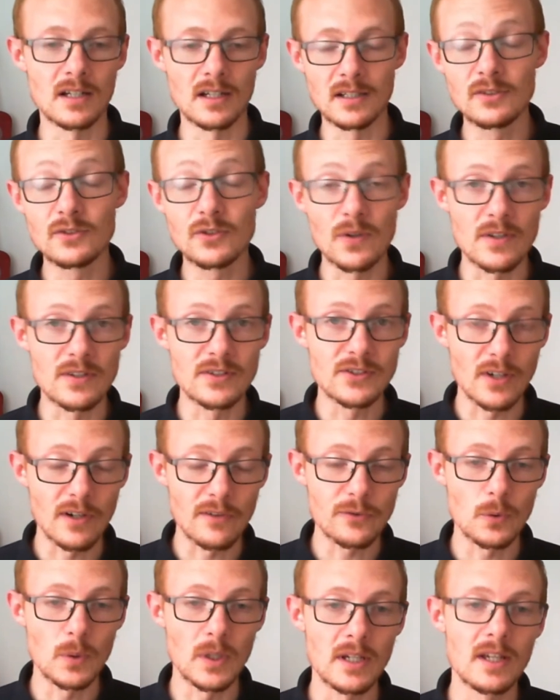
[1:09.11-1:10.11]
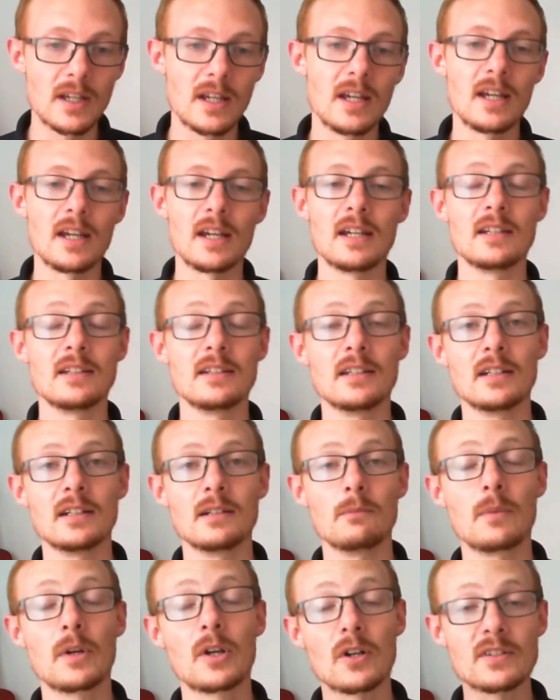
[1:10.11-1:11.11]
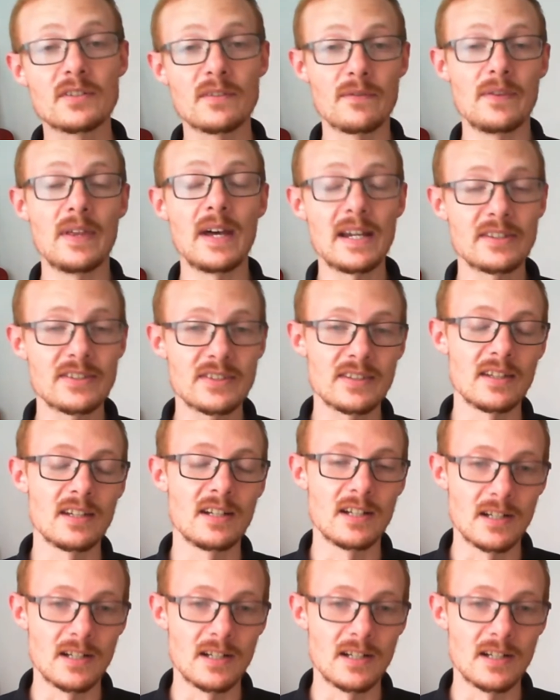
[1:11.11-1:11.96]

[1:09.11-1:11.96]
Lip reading: into the software, and because of that,